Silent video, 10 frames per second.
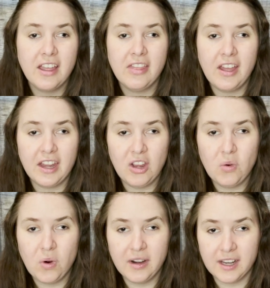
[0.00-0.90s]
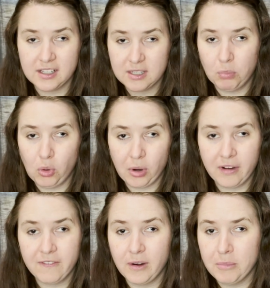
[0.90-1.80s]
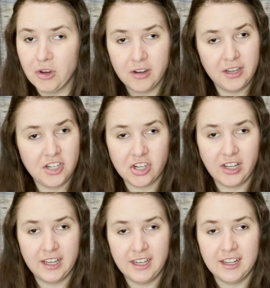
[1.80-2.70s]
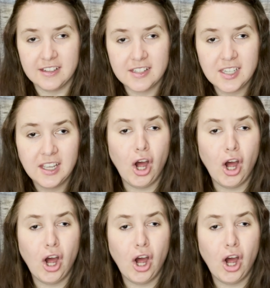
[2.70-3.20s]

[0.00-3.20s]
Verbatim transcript: that you want to explore from your initial ideas.